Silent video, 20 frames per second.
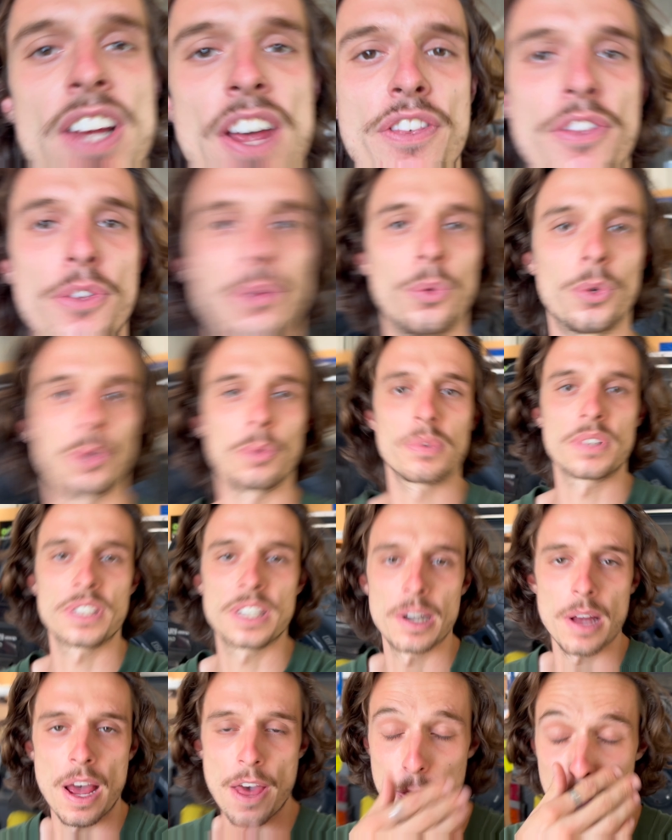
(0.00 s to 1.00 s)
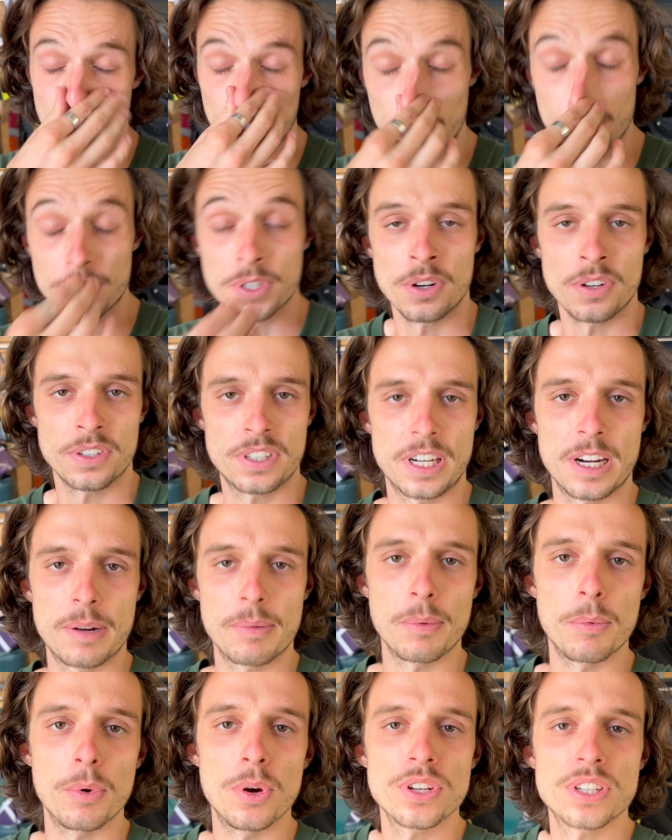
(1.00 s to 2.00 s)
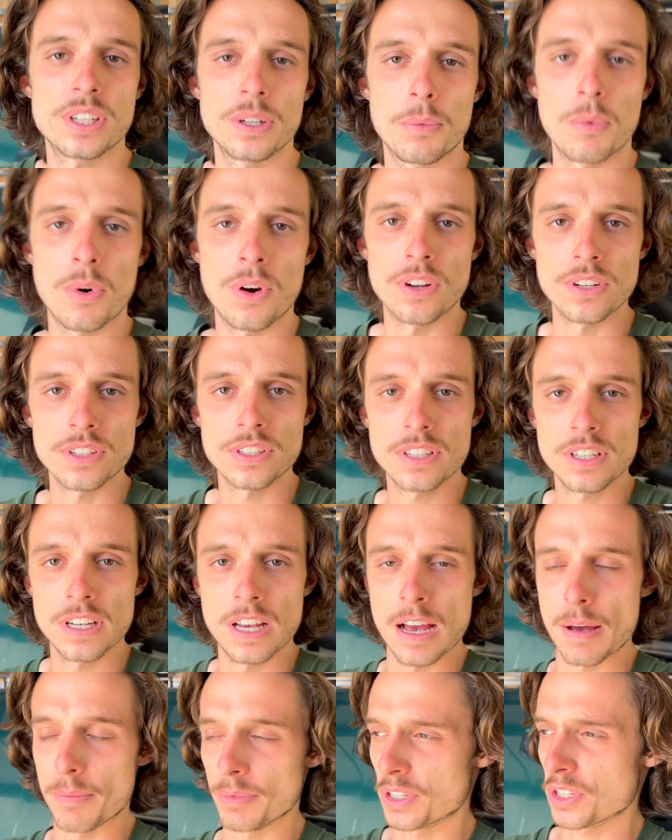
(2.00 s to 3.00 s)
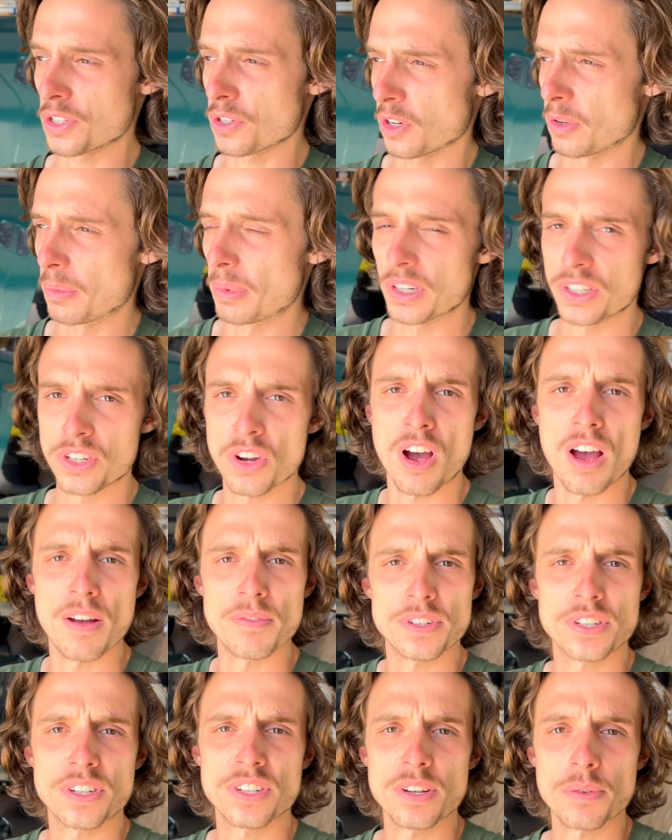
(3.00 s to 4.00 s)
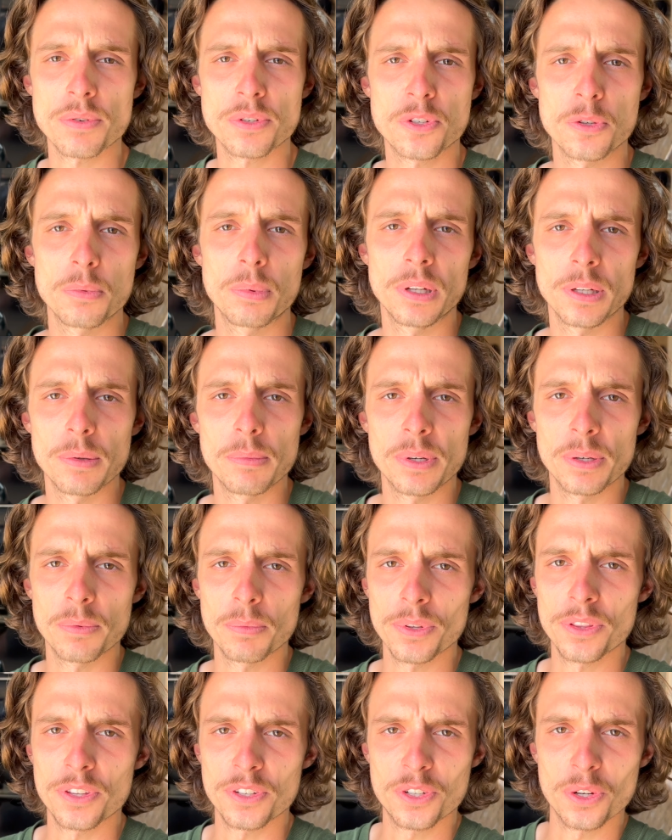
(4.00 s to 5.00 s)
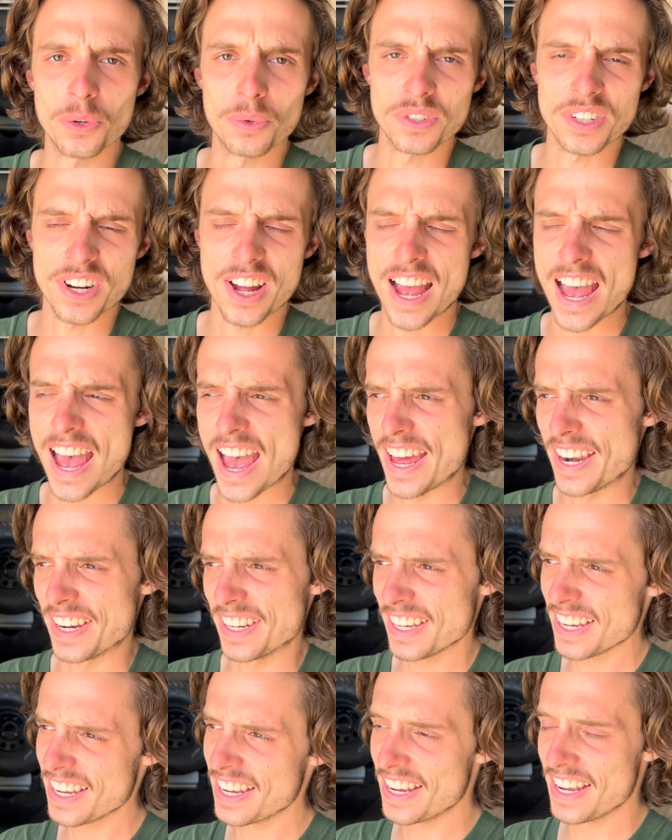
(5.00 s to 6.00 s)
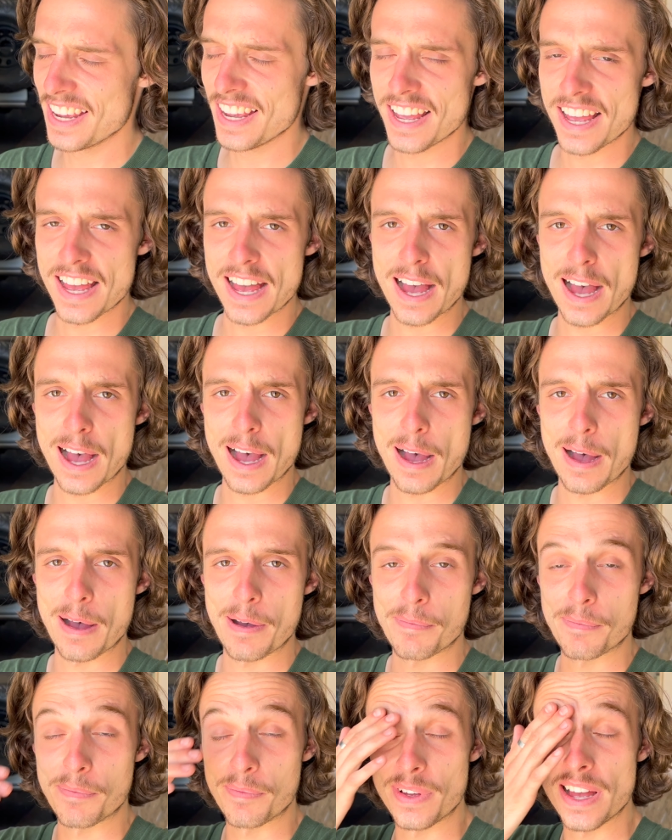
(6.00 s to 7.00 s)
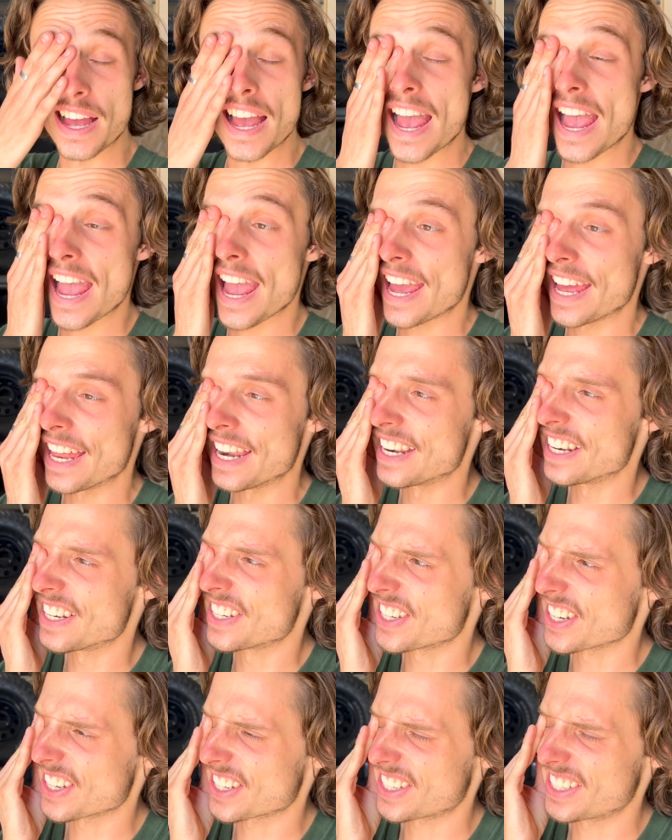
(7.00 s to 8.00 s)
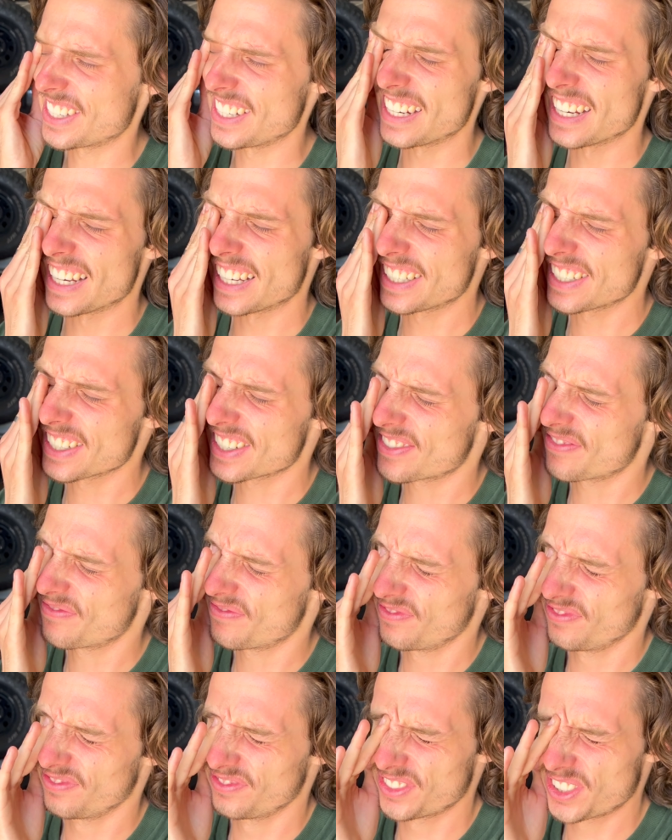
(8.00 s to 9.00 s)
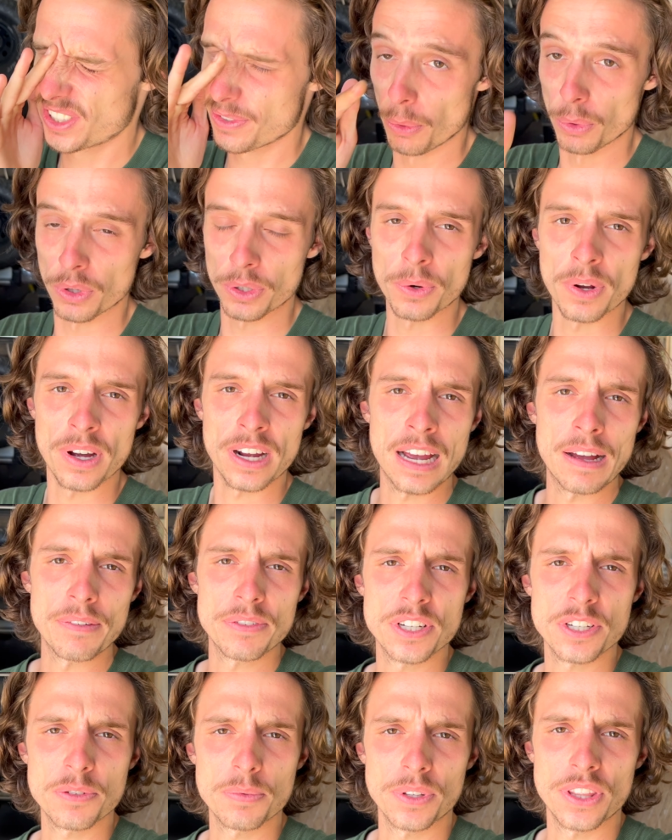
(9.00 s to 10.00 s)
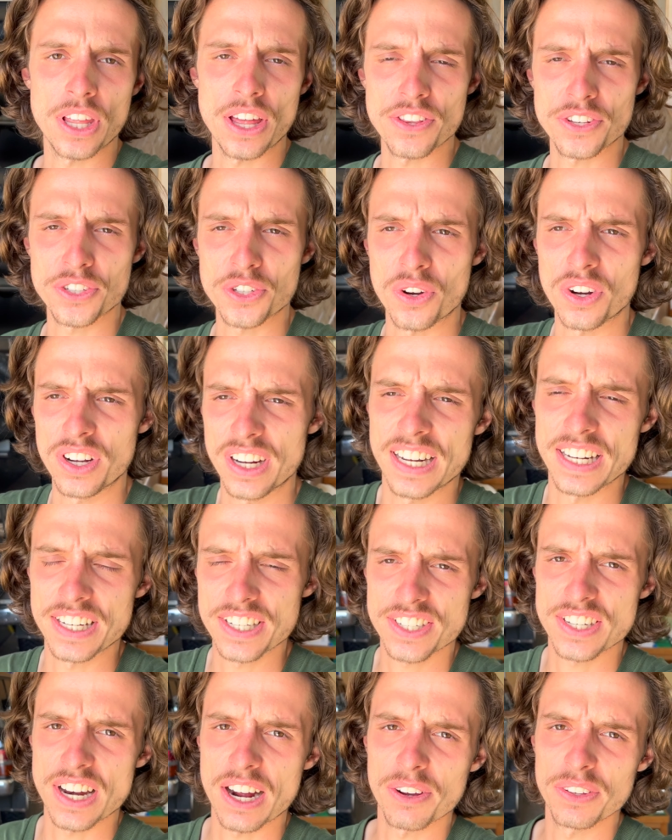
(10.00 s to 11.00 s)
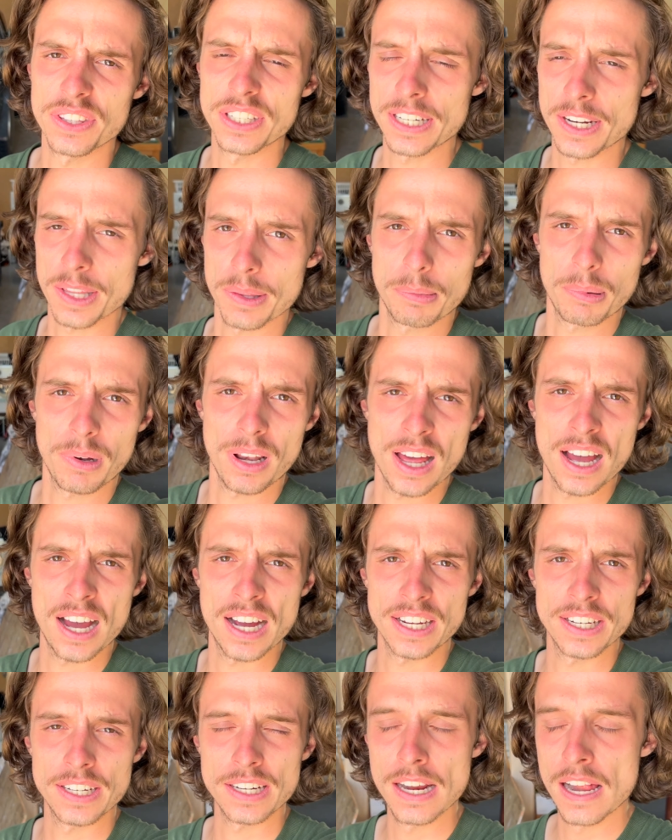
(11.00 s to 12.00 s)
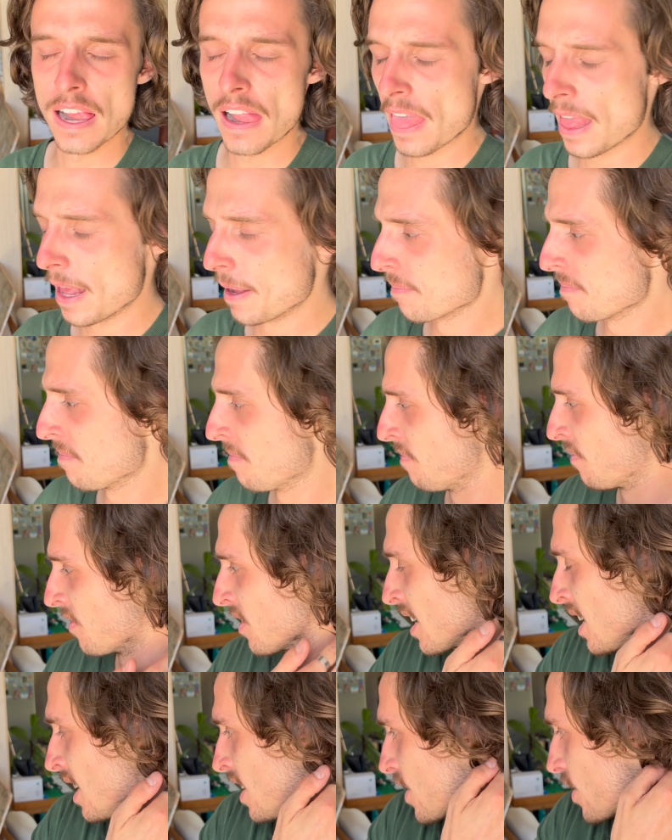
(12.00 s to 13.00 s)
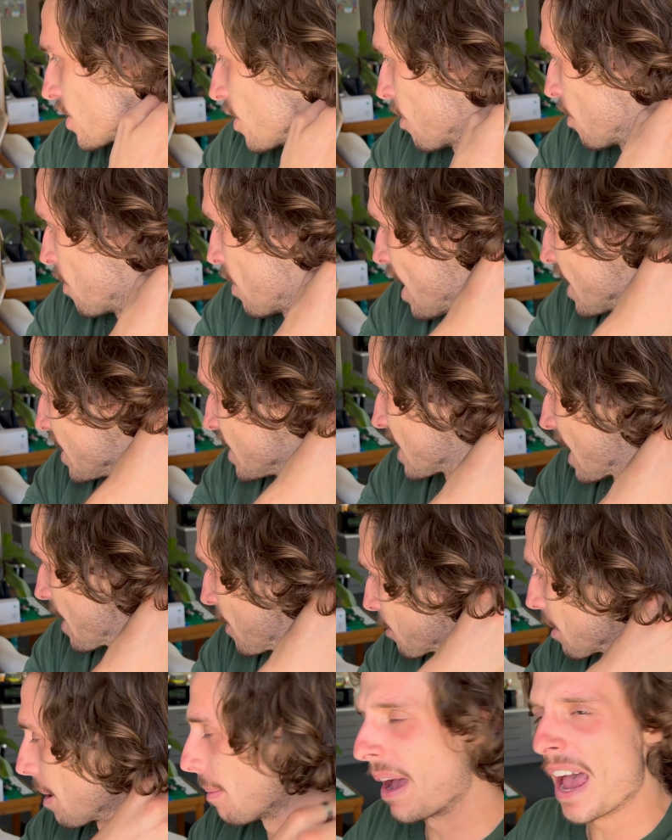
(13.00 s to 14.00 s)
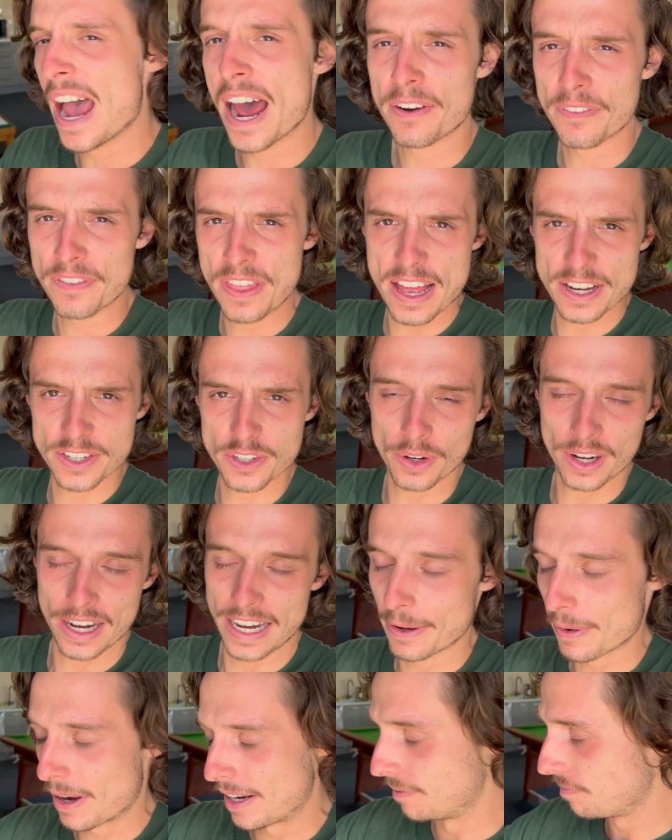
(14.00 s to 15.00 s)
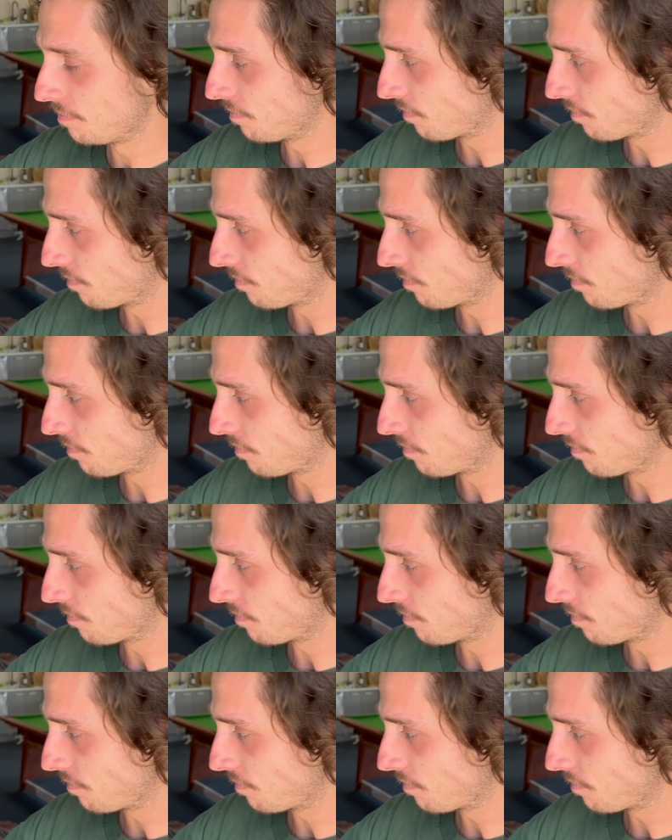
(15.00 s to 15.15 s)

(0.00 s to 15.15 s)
thought it was going to. I thought it was honestly going to be worse than it was. It just took a bit of time just because I was super limited with the tools that I had. And just small little hiccups just with like the socket getting stuck on the end of the plug. And so I had to take the rubber out of that socket. Anyway,